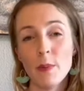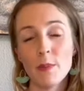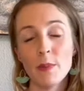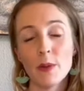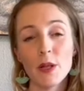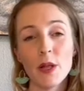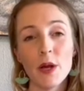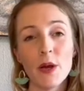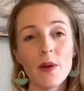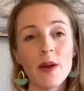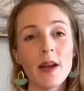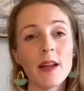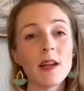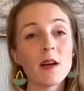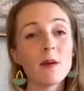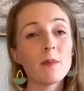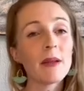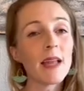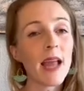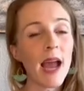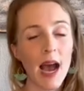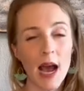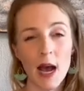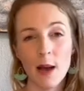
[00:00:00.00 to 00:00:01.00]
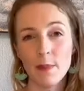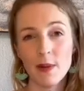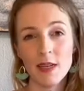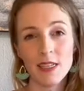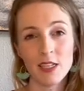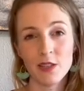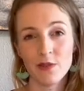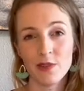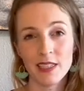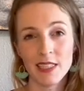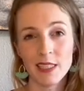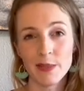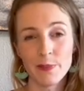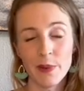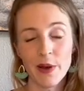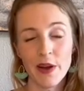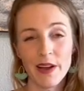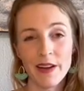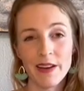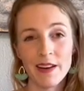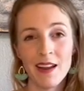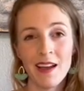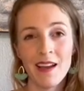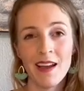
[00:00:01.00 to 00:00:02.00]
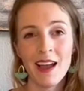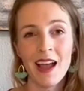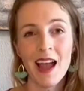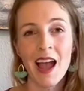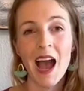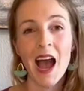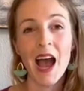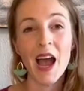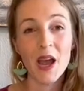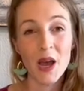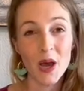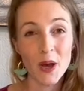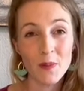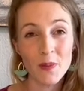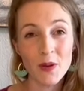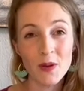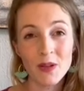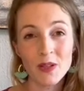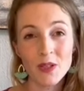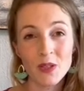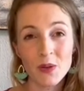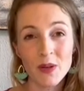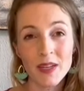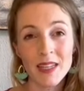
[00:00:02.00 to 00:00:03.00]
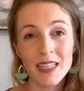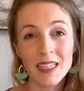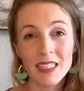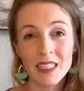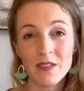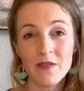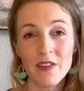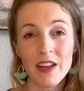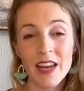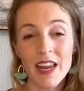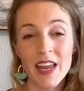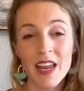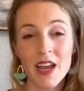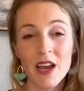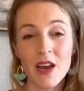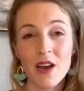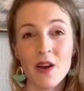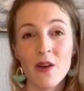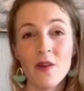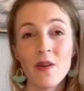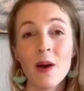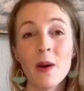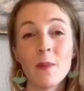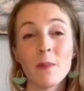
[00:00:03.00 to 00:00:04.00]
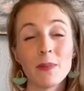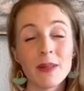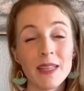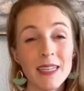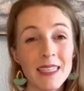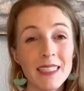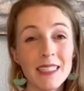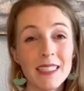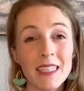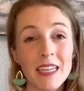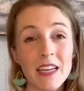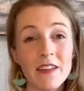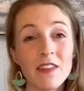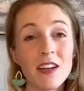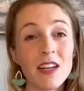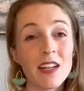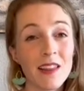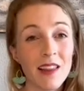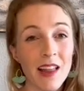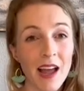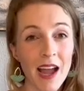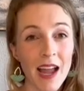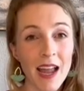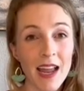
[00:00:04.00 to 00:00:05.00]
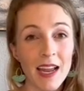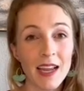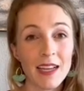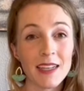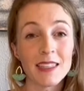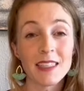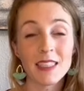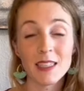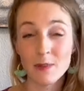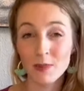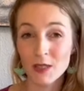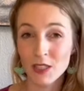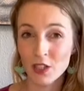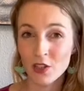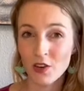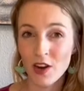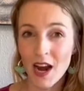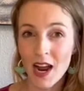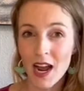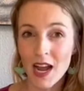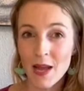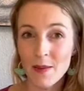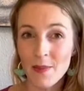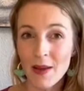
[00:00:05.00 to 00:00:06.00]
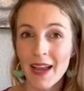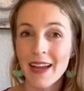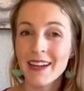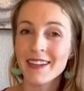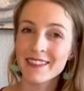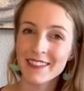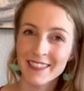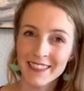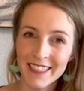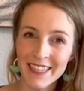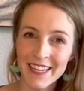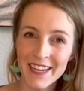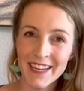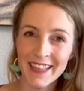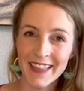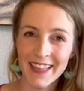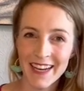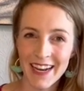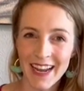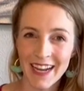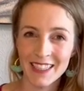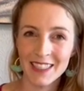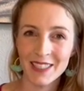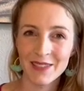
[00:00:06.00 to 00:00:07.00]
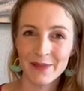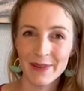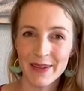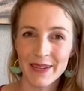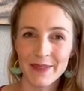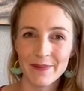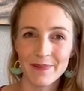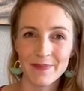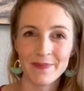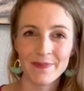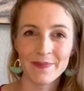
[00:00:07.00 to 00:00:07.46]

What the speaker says: below and I'll be happy to respond. I hope you enjoyed this video. Please give it a like, subscribe, and I'll see you at the next one.